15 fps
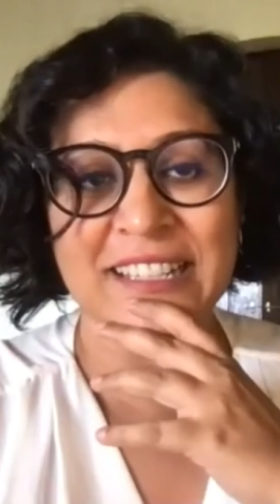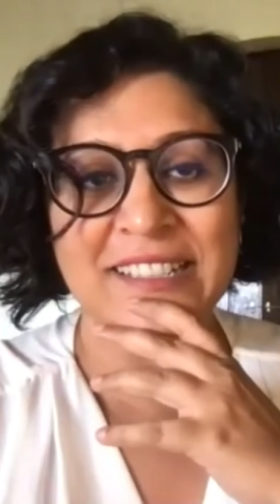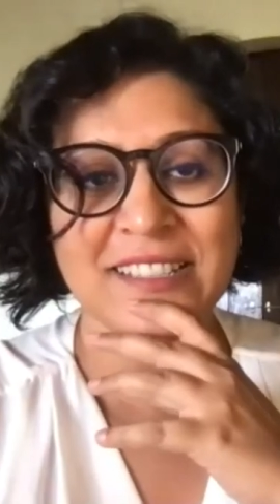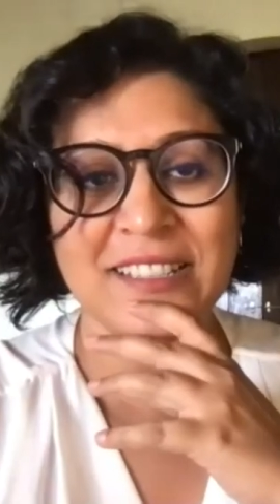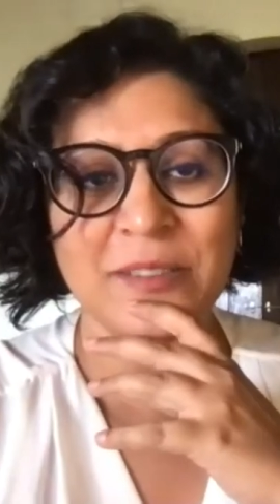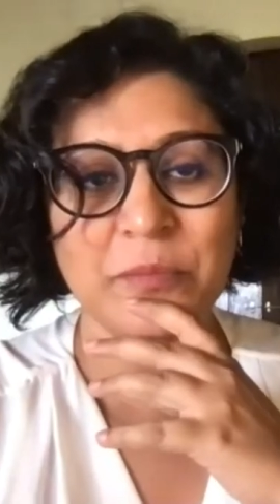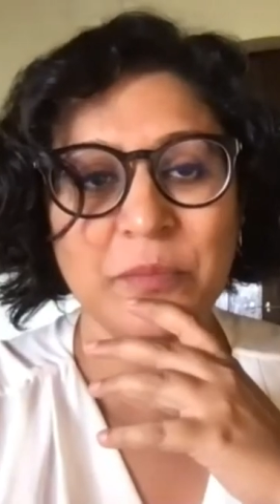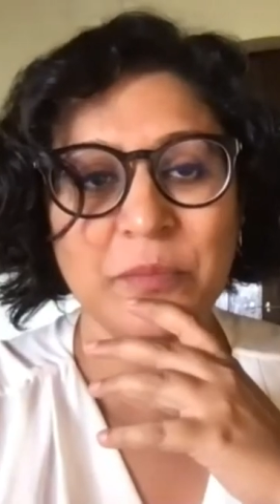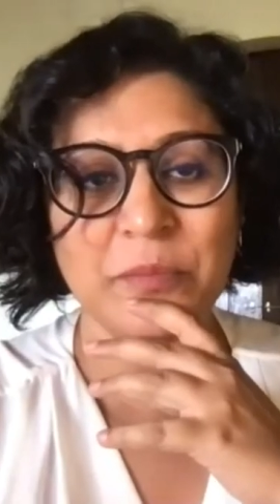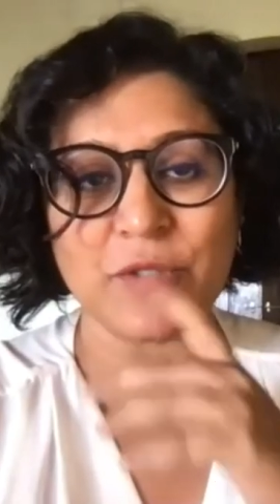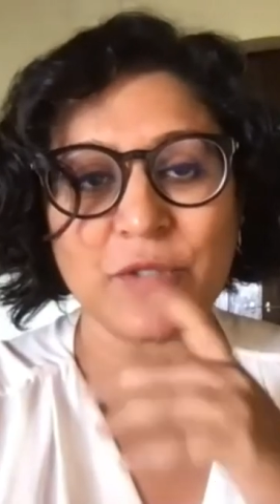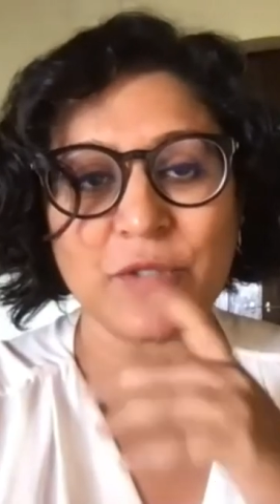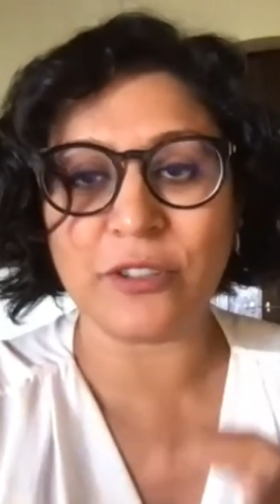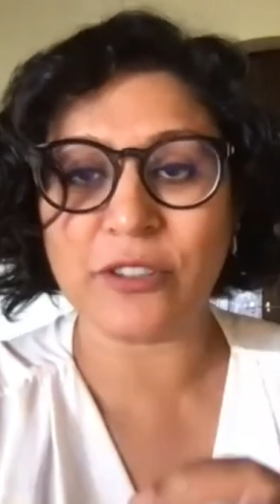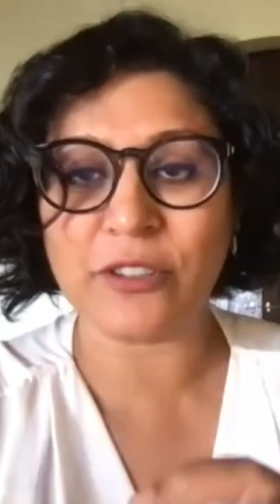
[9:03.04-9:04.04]
I said,
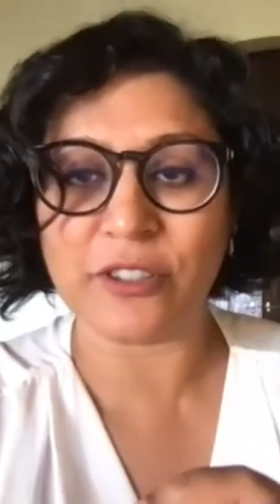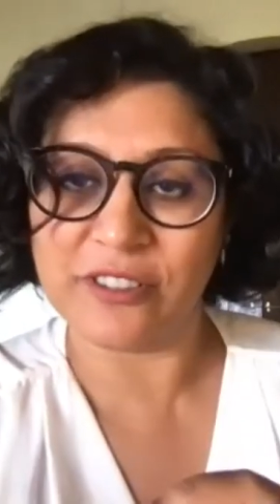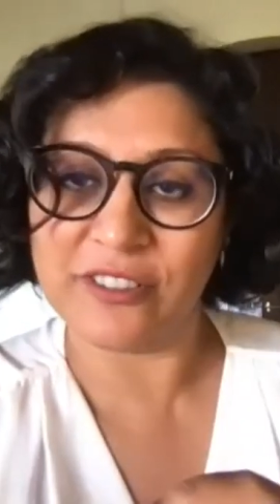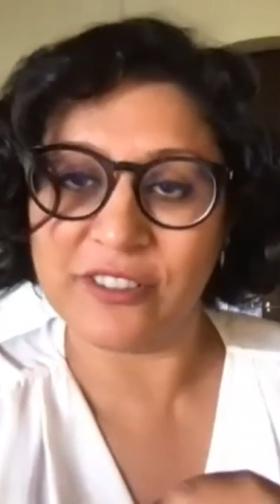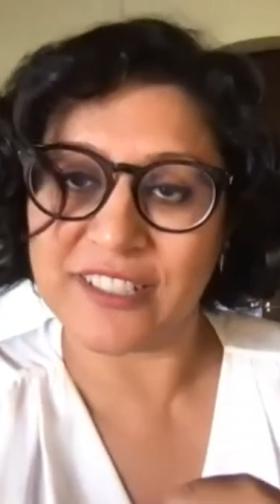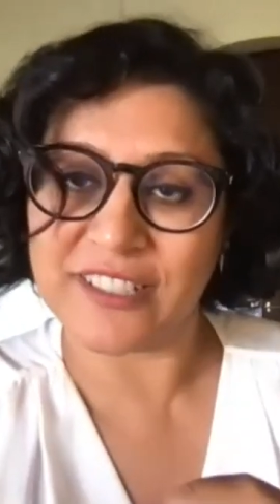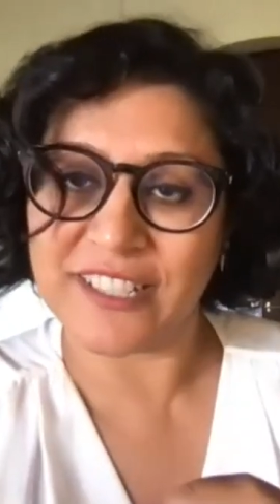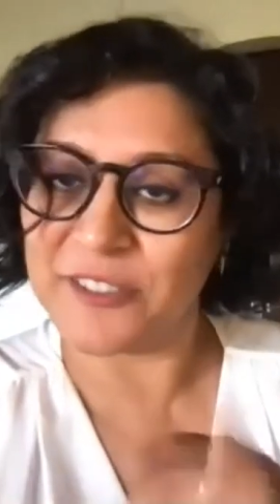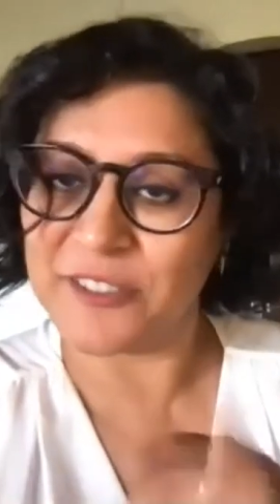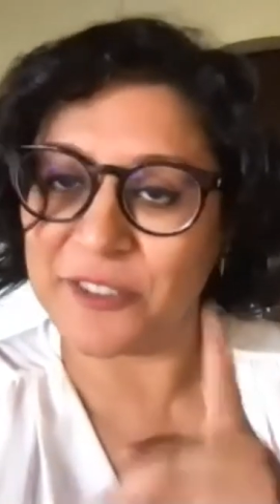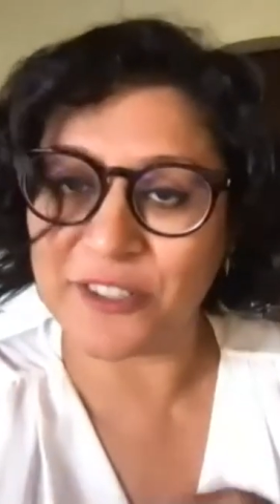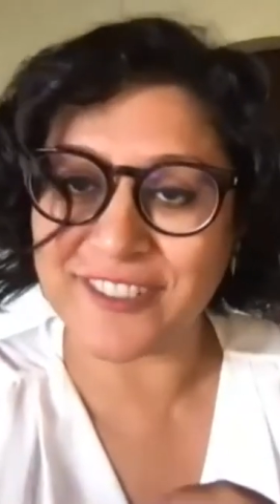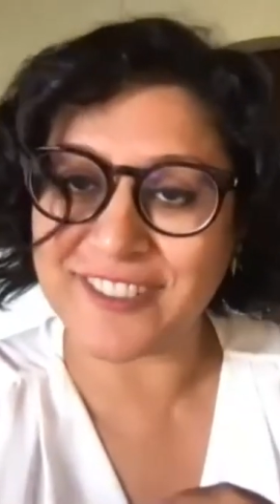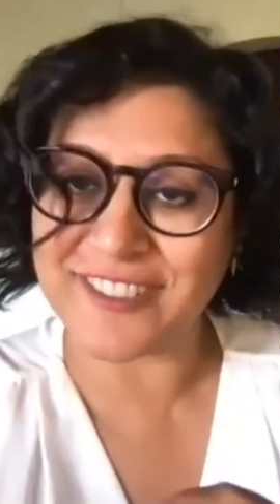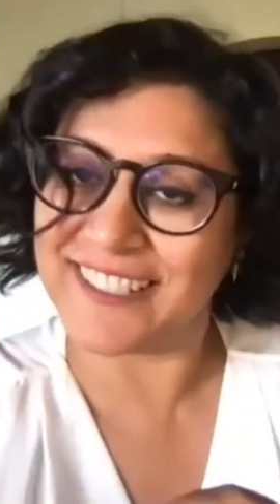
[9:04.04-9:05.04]
but you're good and
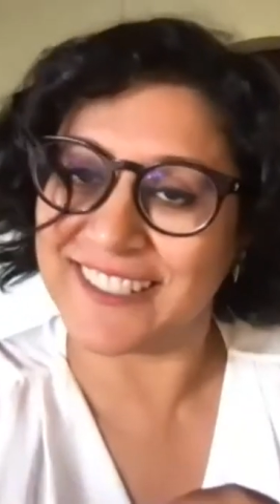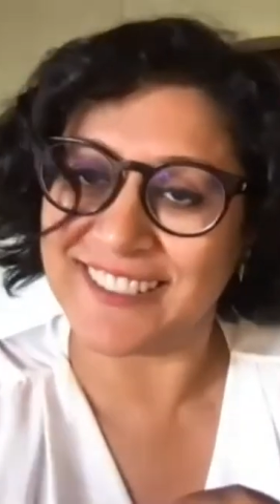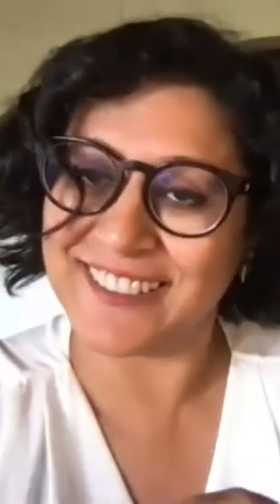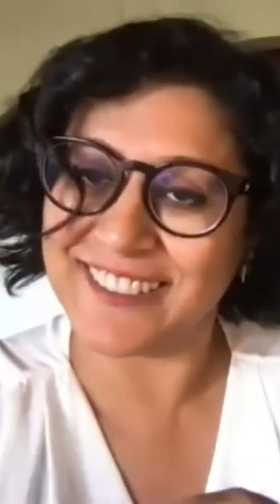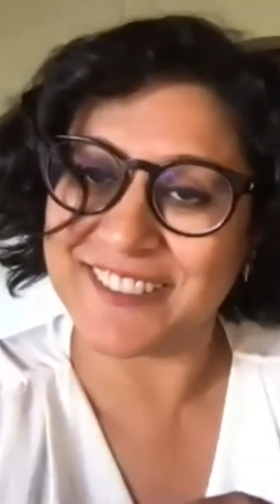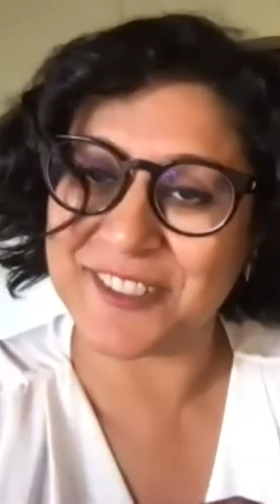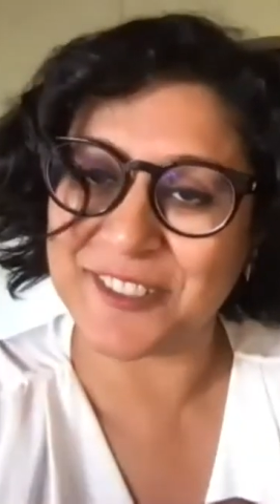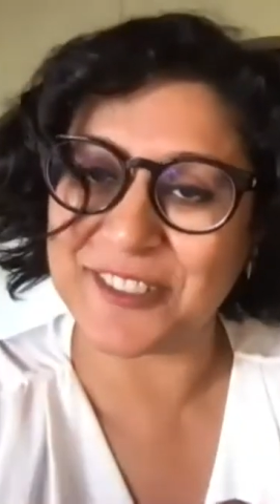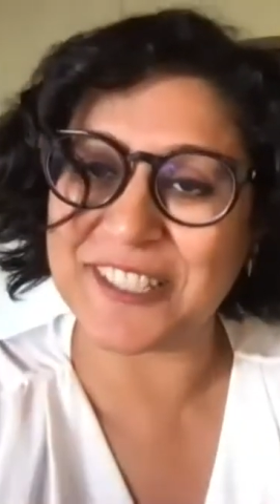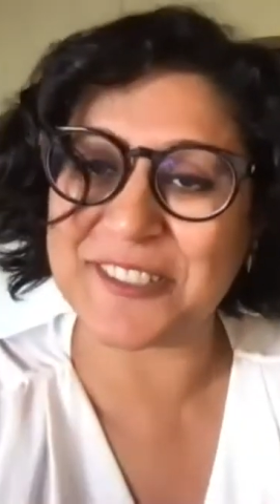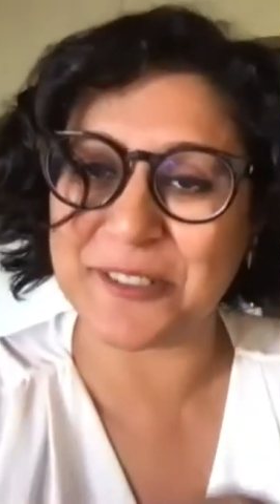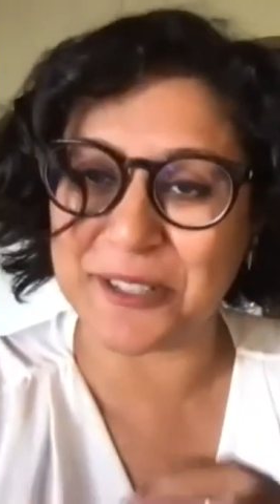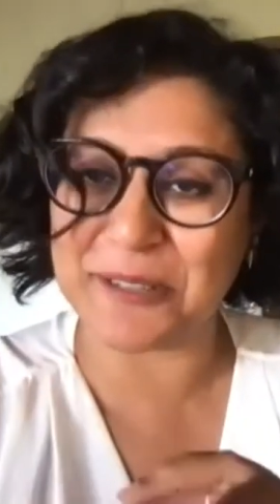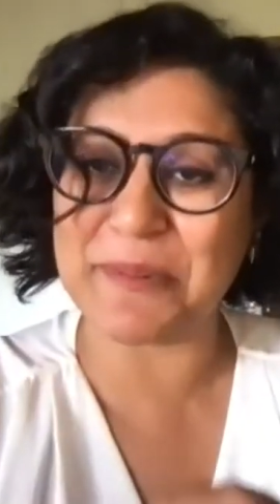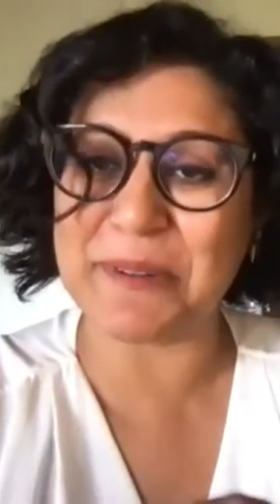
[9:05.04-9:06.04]
you're not taken. So
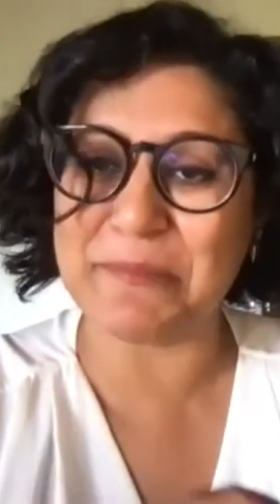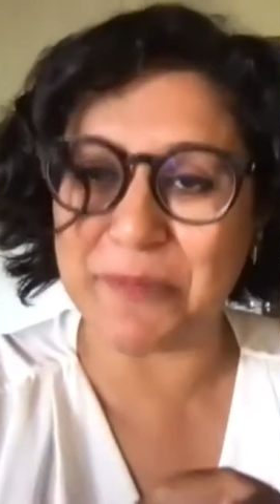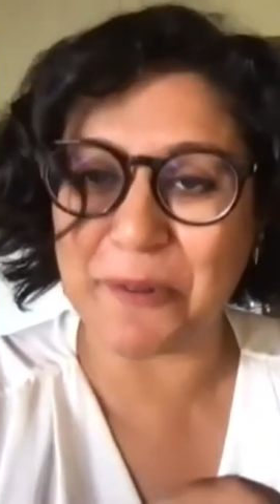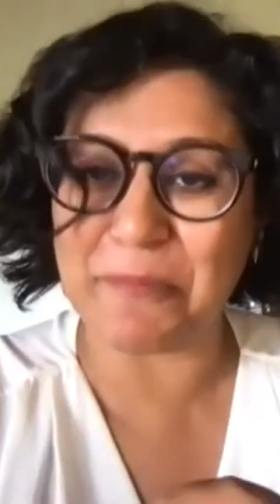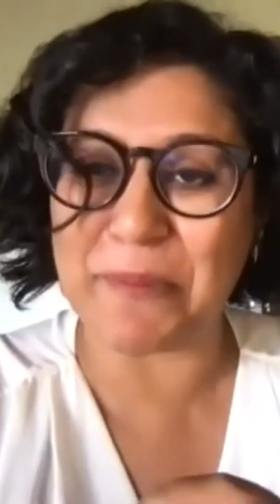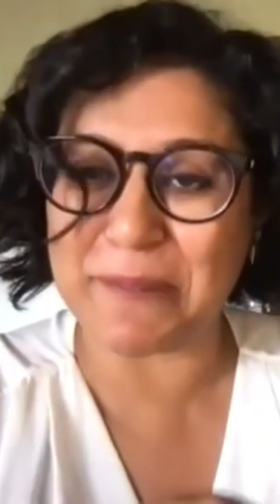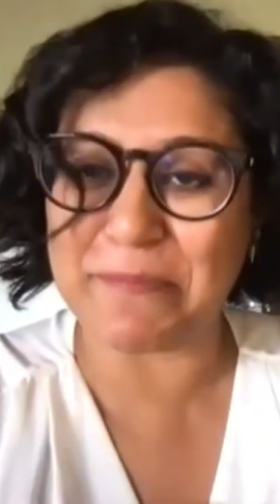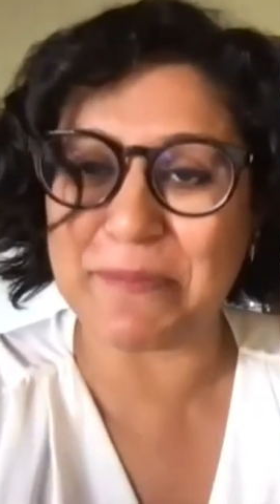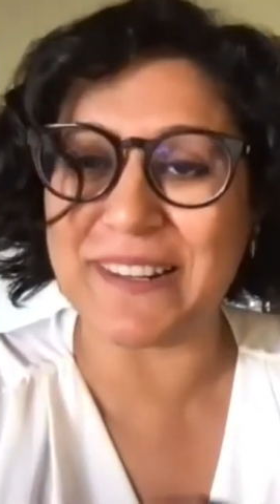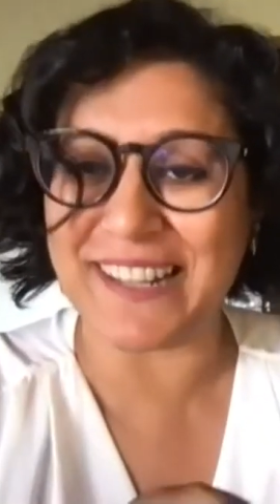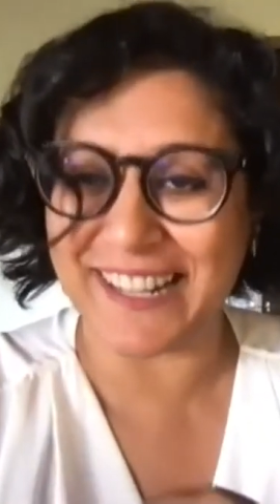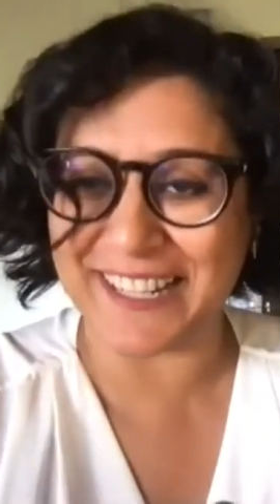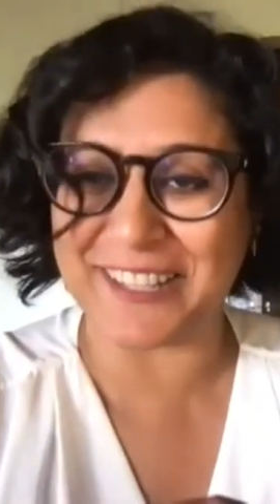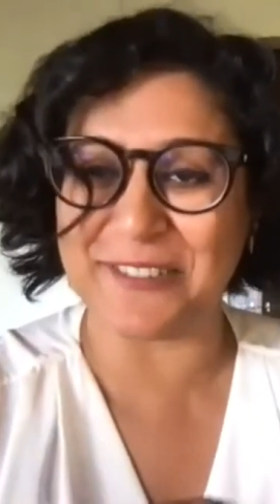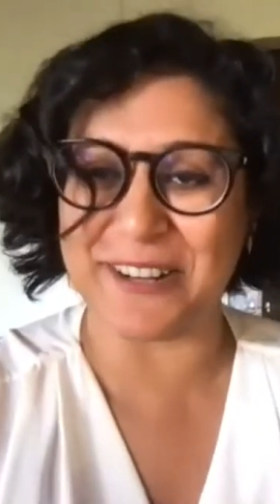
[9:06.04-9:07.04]
there's going to be more people
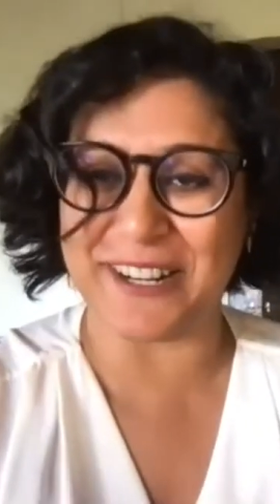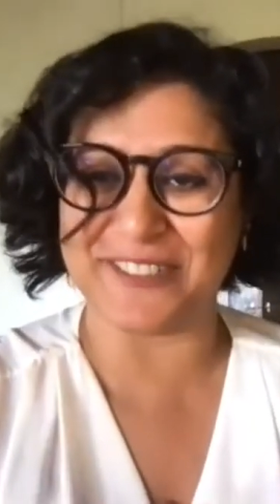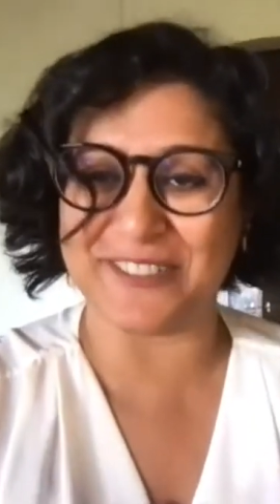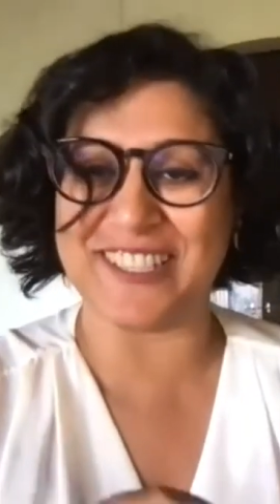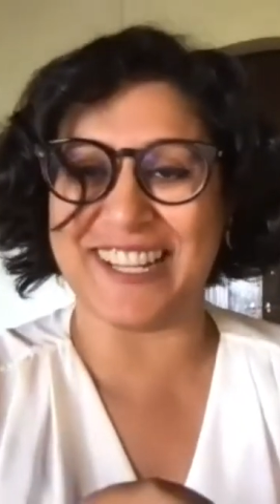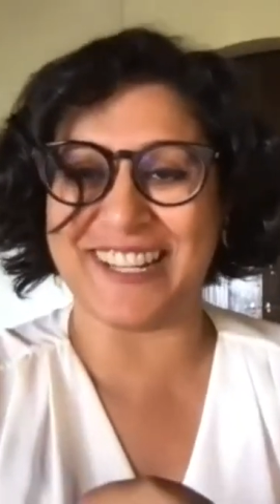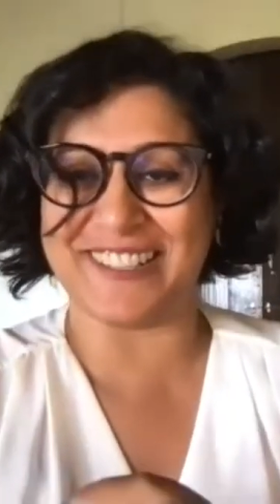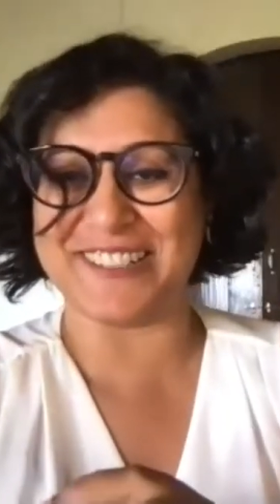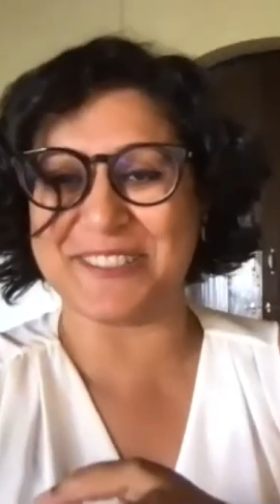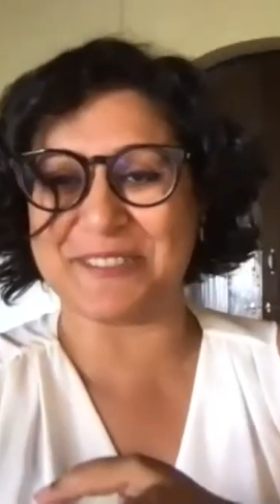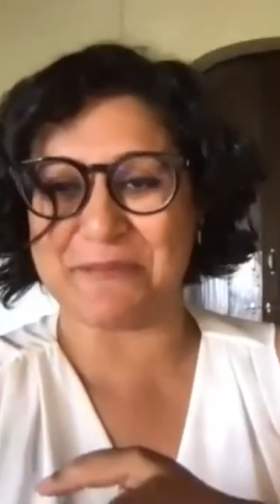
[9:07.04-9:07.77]
like you out there as